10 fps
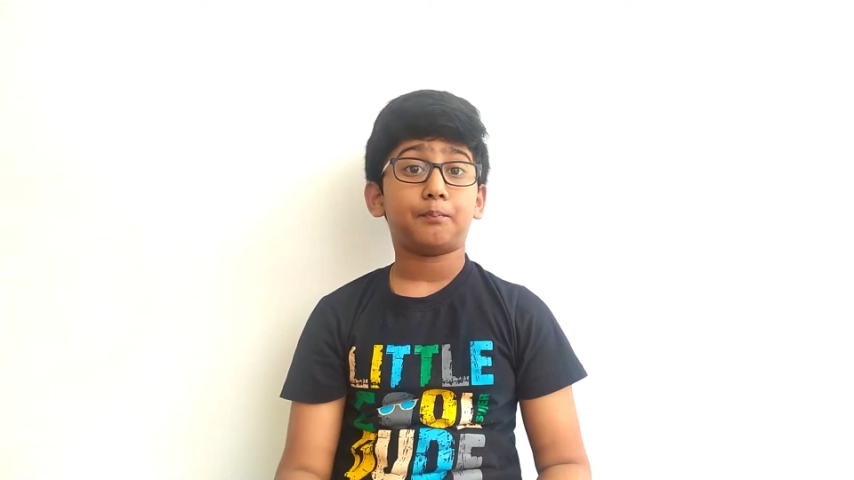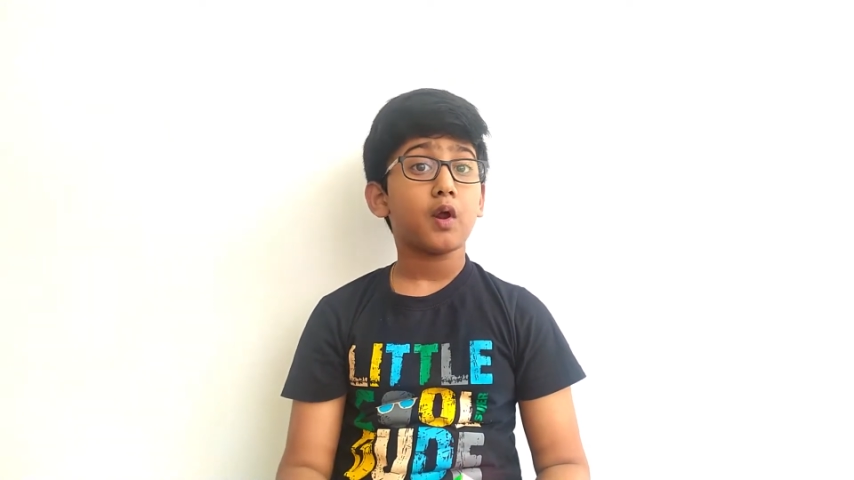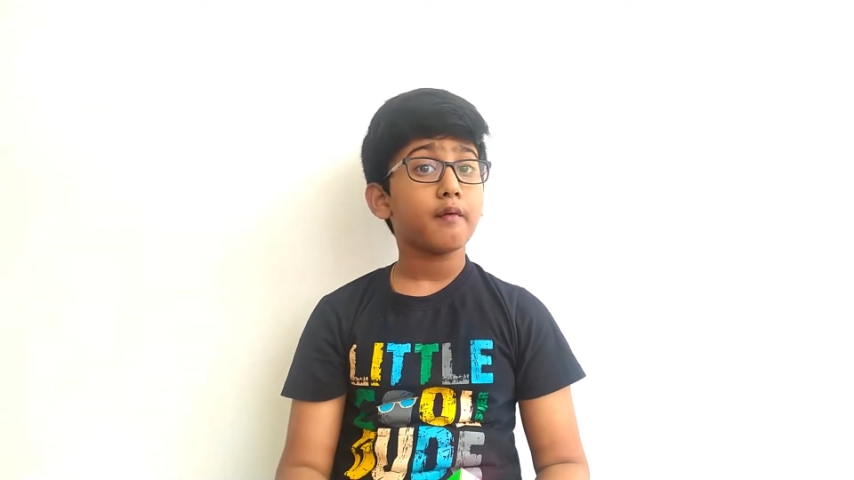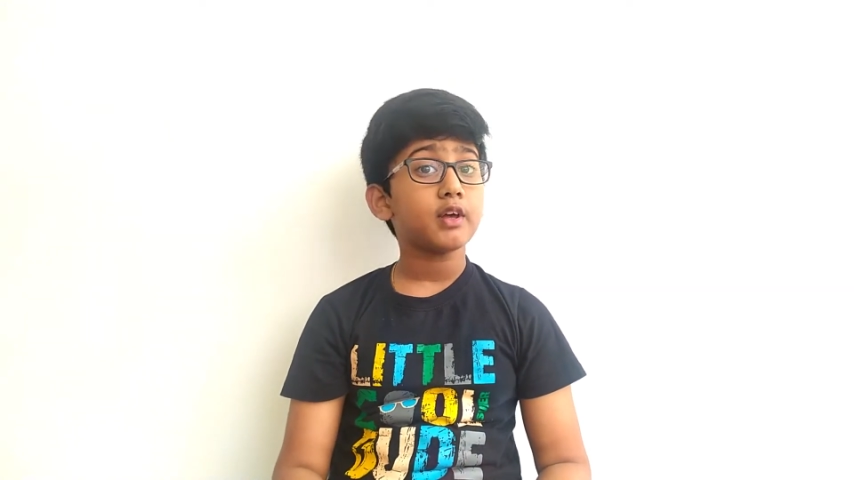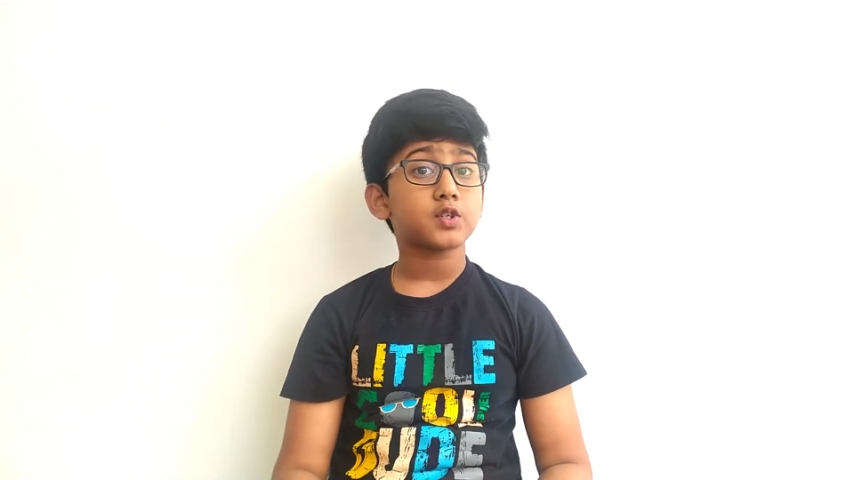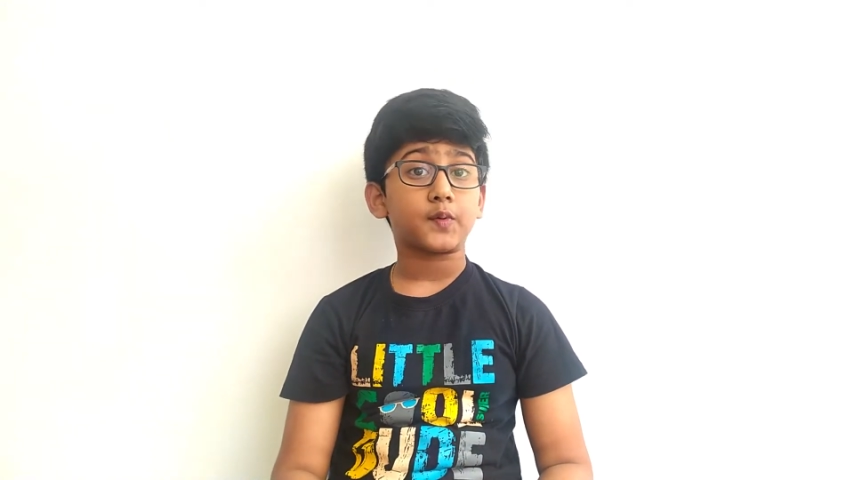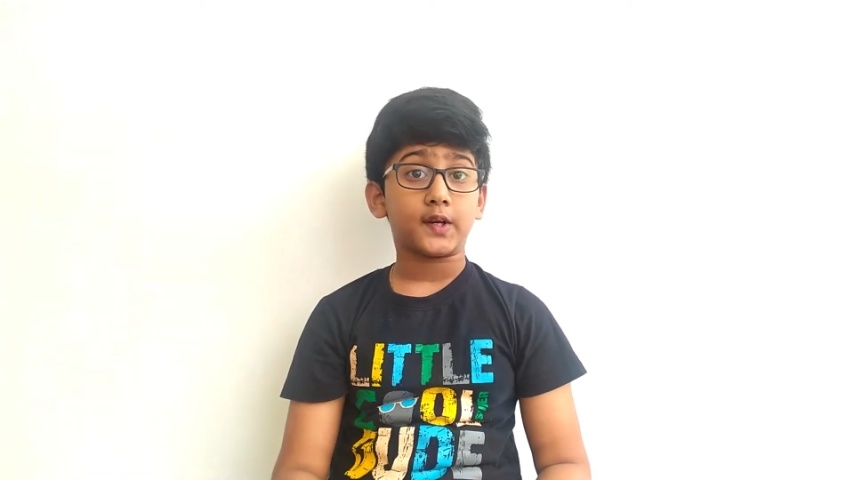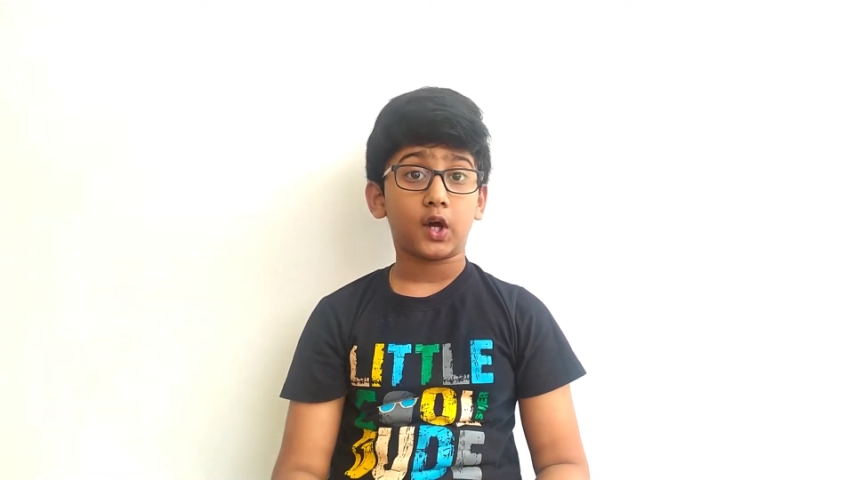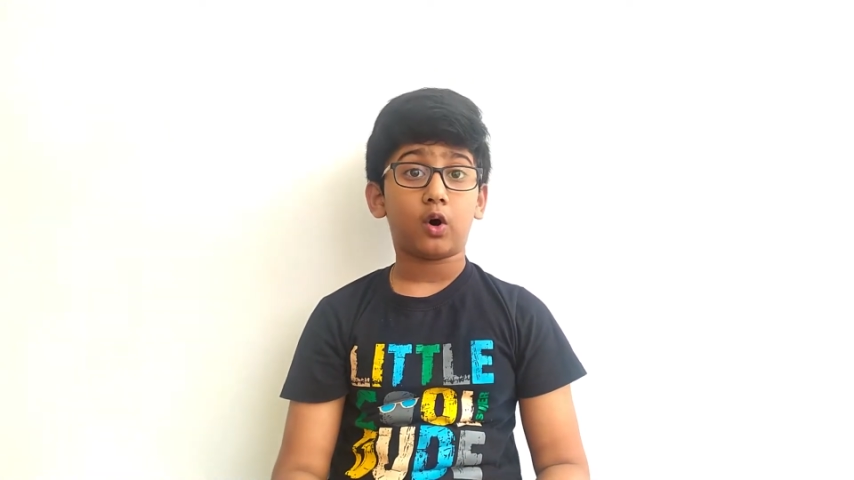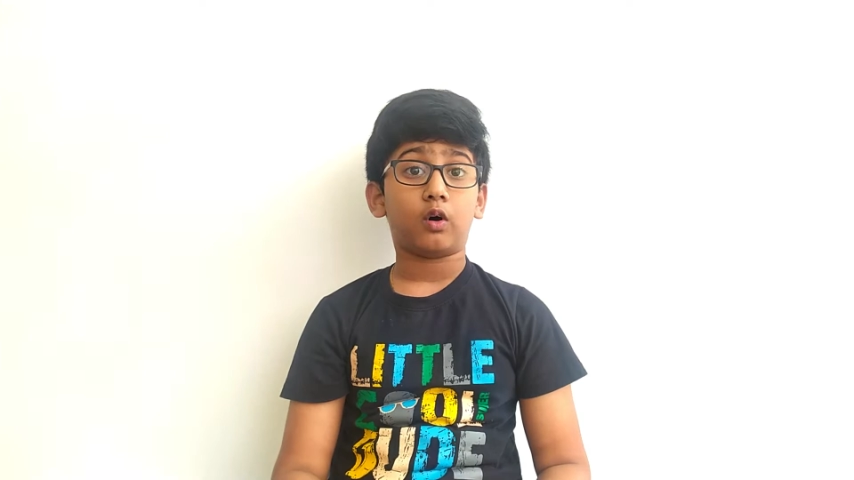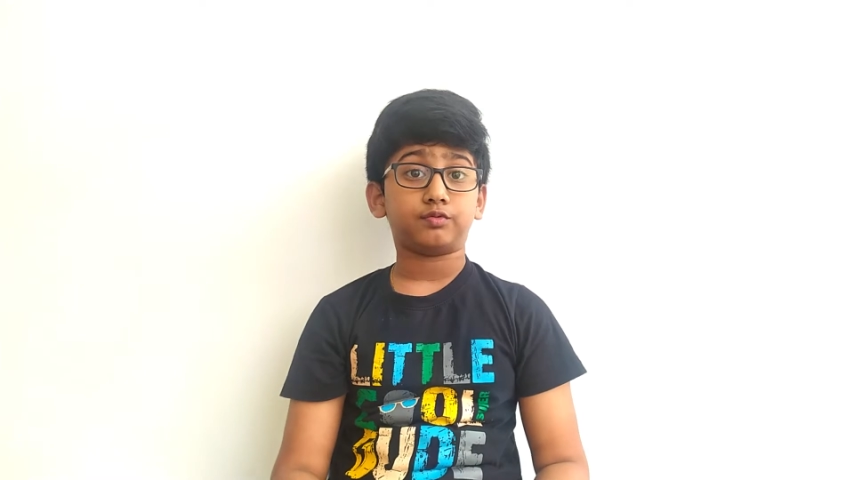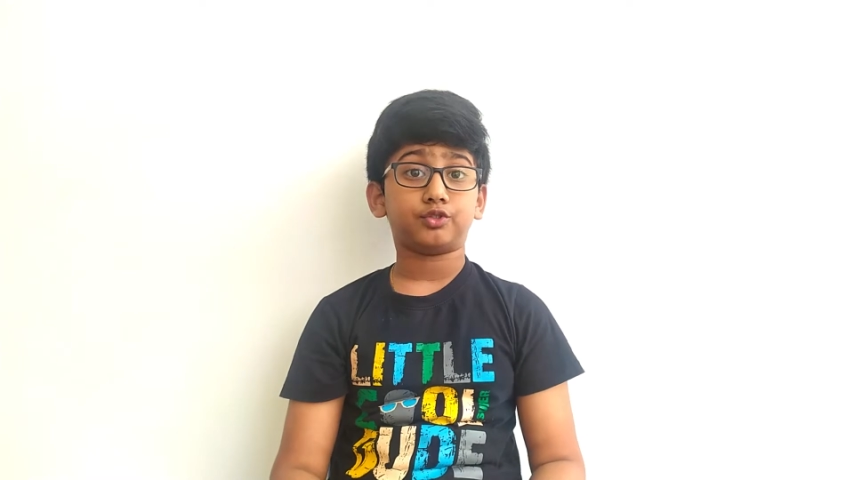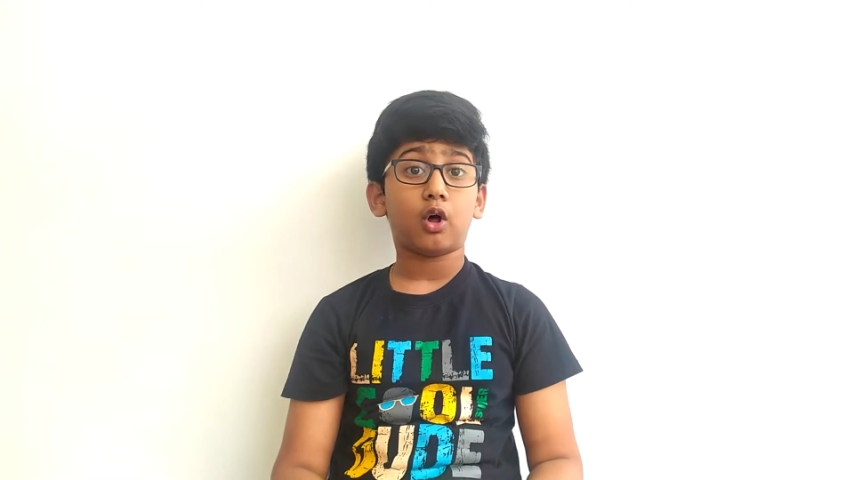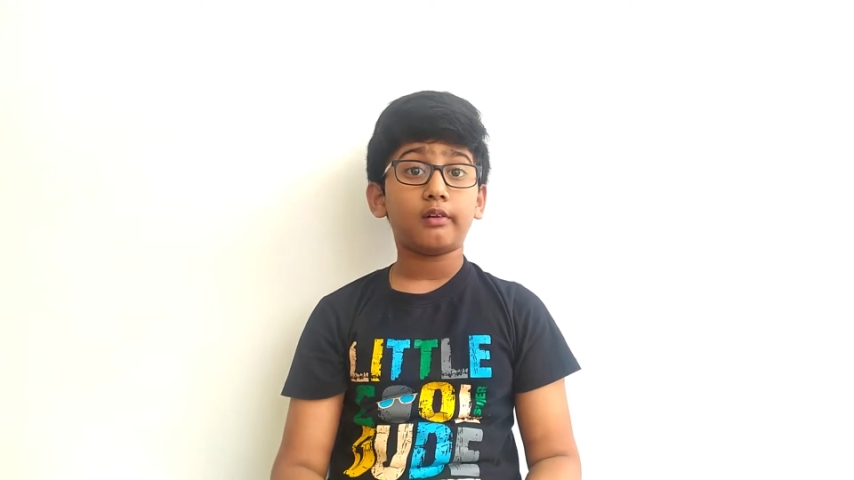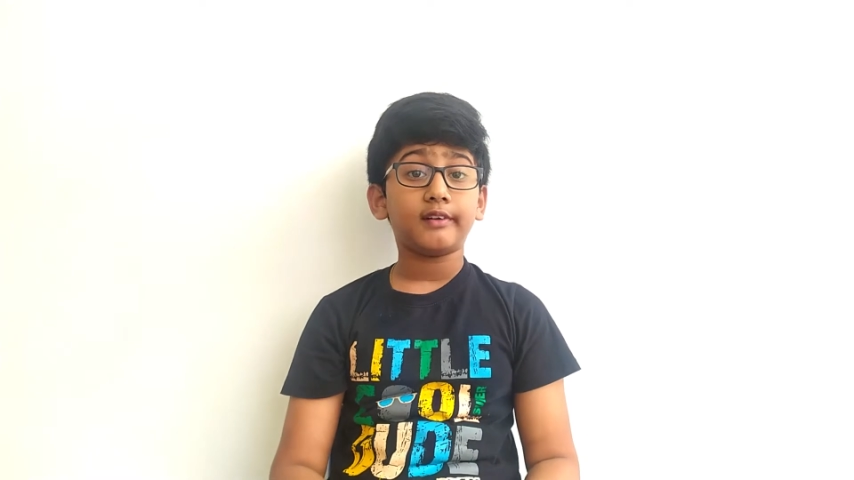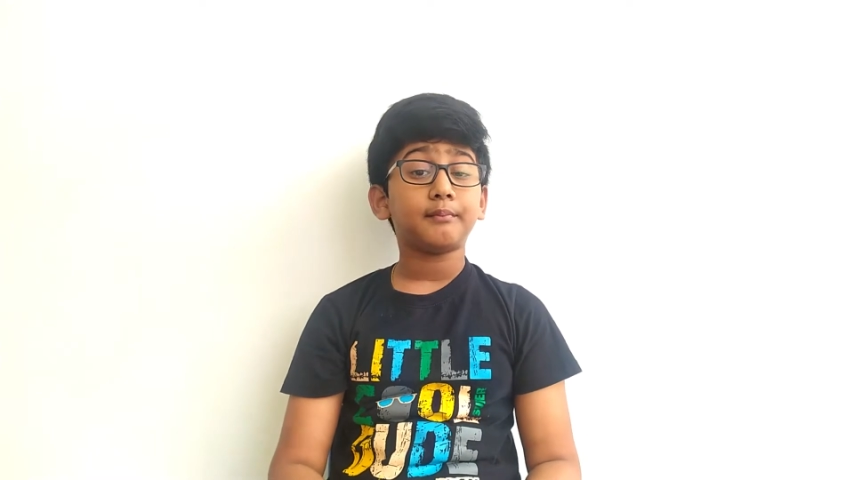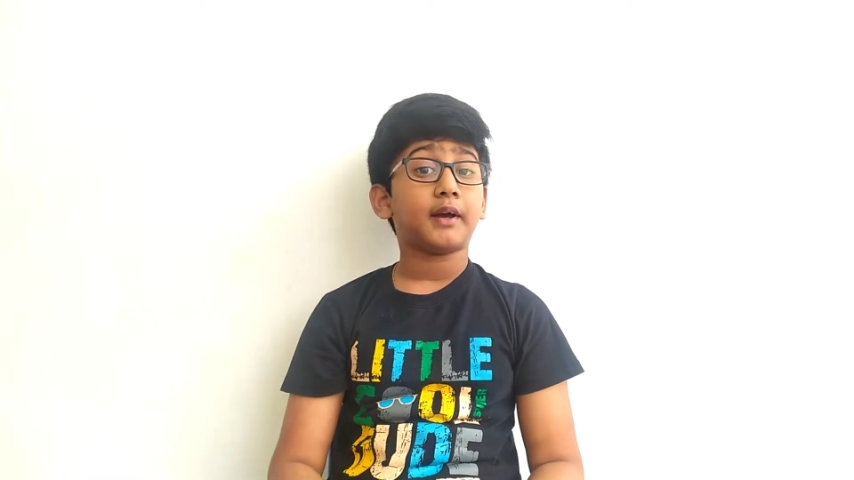previous video of solving